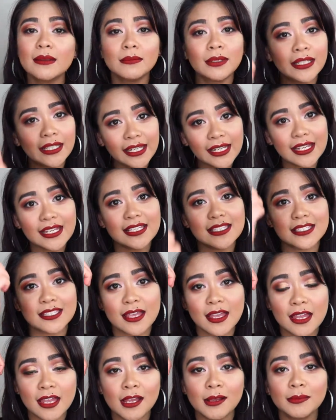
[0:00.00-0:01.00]
Please,
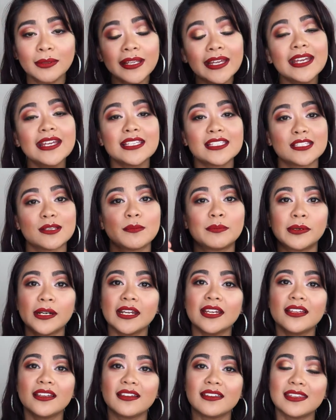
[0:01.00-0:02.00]
please
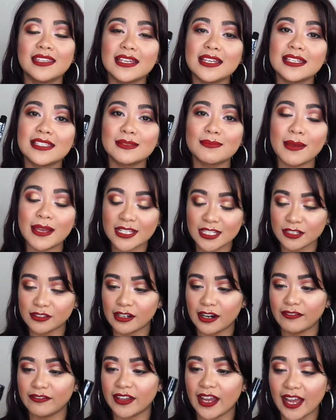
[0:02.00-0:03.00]
bring these Master
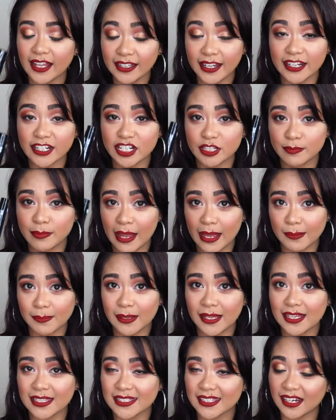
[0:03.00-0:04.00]
Graphic eyeliners back,
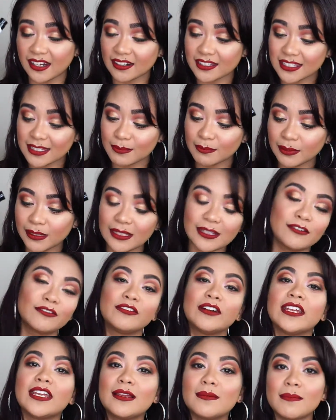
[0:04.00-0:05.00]
because they are simply the
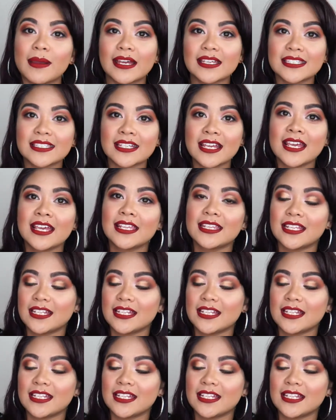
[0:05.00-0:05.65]
freaking best.